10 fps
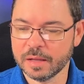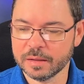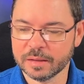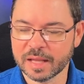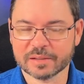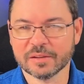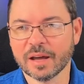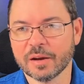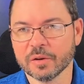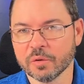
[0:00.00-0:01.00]
And that's
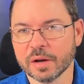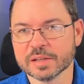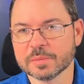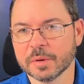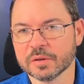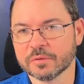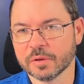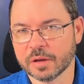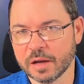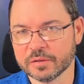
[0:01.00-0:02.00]
not a great experience for
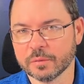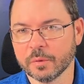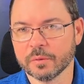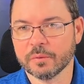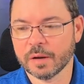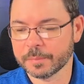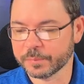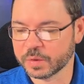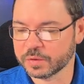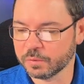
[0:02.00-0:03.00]
the customer, right?
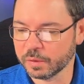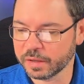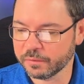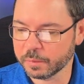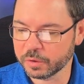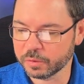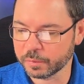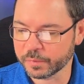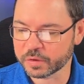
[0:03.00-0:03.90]
So you want to give them a good one.